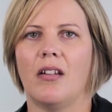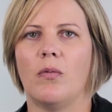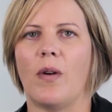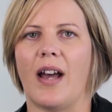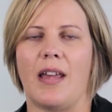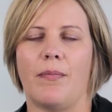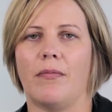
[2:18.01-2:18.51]

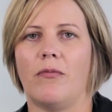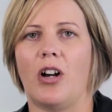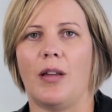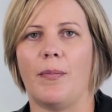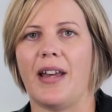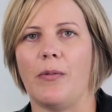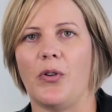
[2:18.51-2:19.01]

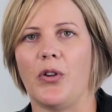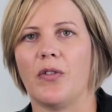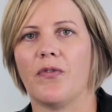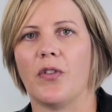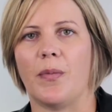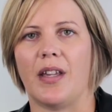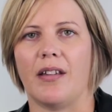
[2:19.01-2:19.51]
while it may work
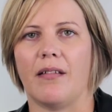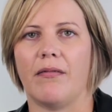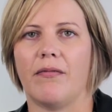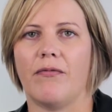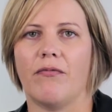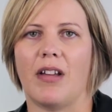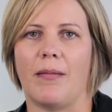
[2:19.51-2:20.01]
from a
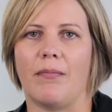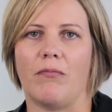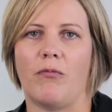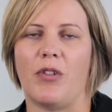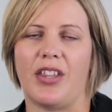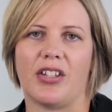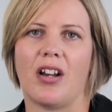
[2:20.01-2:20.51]

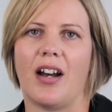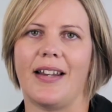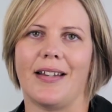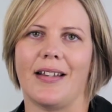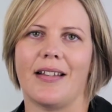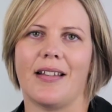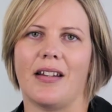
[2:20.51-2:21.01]
weather
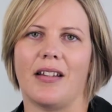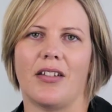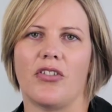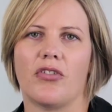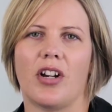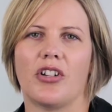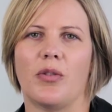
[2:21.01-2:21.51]
tightness and a
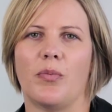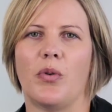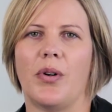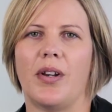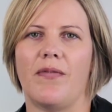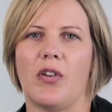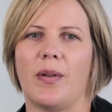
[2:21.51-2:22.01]
construction
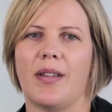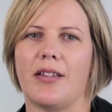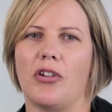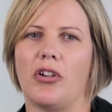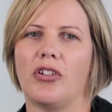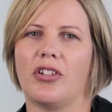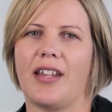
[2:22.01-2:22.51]
point of view, it's
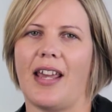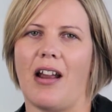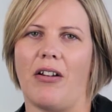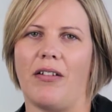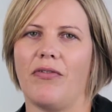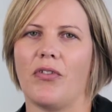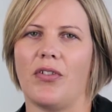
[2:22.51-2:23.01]
not
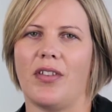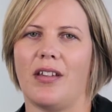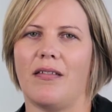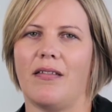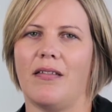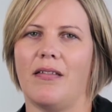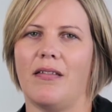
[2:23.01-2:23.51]
carrying through
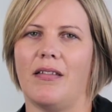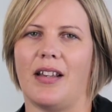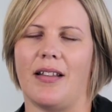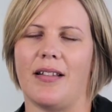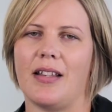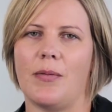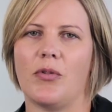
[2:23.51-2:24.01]
the
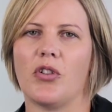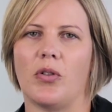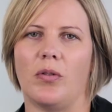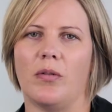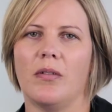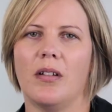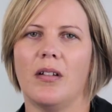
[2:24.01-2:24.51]

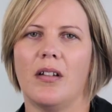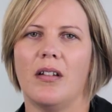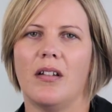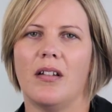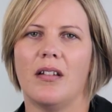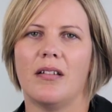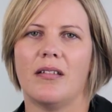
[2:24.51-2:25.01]
conceptual
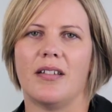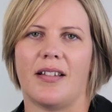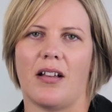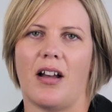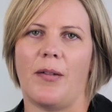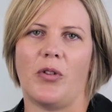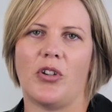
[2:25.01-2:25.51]

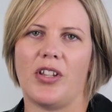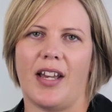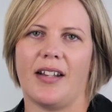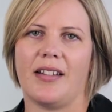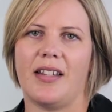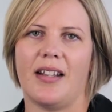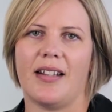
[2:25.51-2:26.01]
design which the
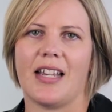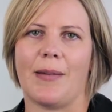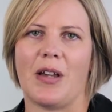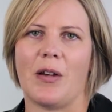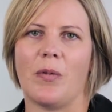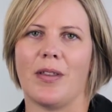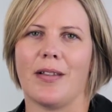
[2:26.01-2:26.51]
architects
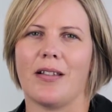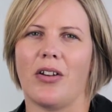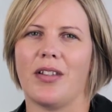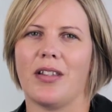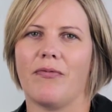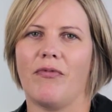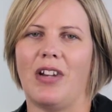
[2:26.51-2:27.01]
come up with. So
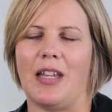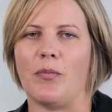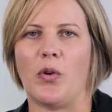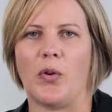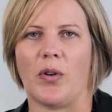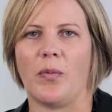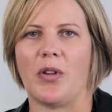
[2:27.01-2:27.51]
it's really
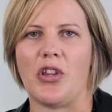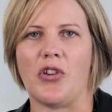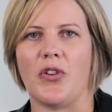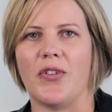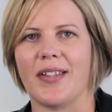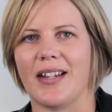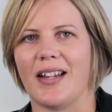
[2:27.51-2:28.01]
important when you
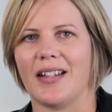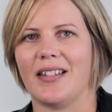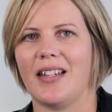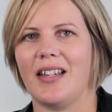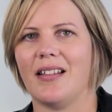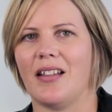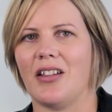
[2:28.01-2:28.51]
use an
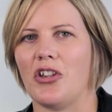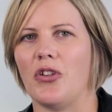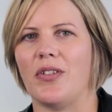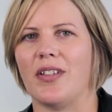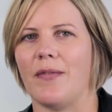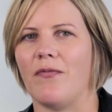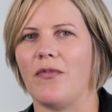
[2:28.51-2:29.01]
architect that they
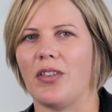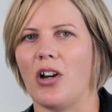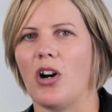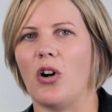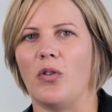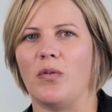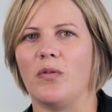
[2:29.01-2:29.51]
use them for the
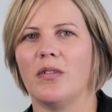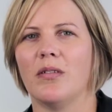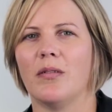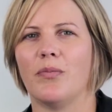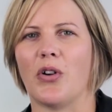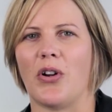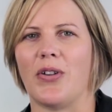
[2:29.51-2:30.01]
whole
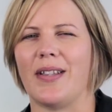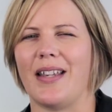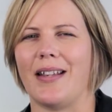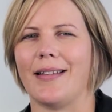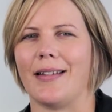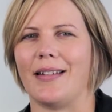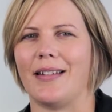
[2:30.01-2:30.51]

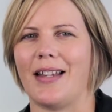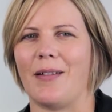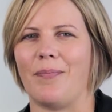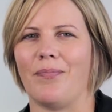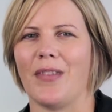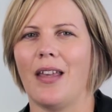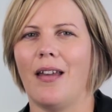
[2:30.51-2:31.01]
process
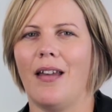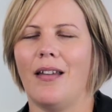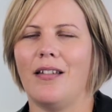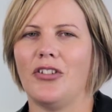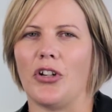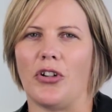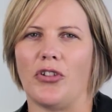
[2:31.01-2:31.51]
and
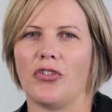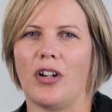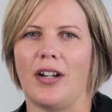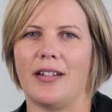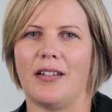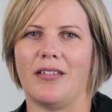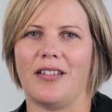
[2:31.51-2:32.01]
don't
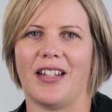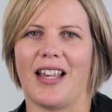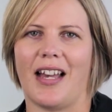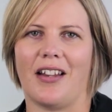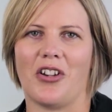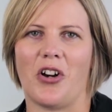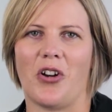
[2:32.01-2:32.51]
try to
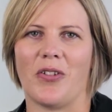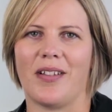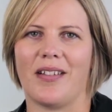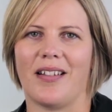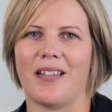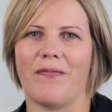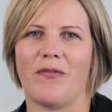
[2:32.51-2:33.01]
cut
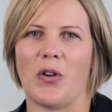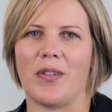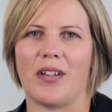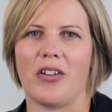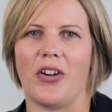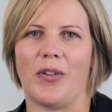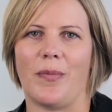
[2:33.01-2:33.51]
costs. It's a false
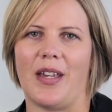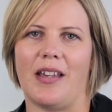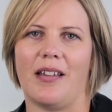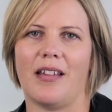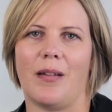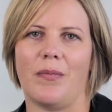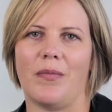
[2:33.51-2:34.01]

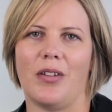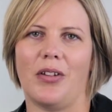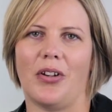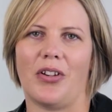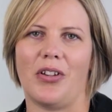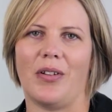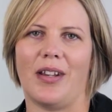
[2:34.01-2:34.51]
economy.
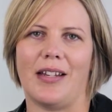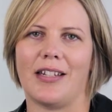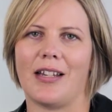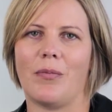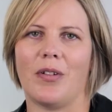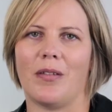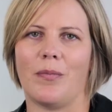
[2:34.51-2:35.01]
You'll end
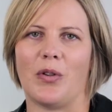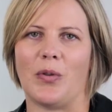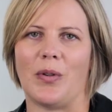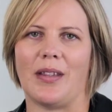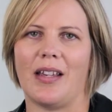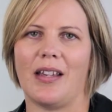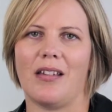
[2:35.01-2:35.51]
up with a
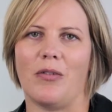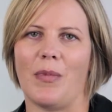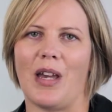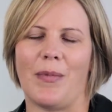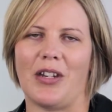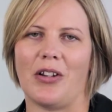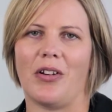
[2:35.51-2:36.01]
building that you're
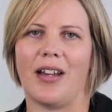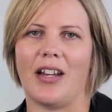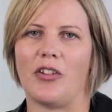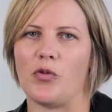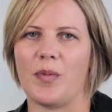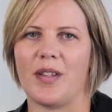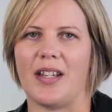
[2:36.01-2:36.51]
maybe not
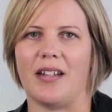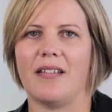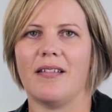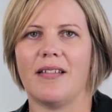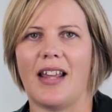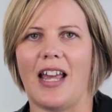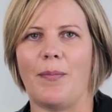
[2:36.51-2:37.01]

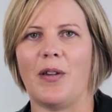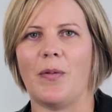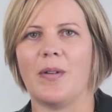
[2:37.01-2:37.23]
100% happy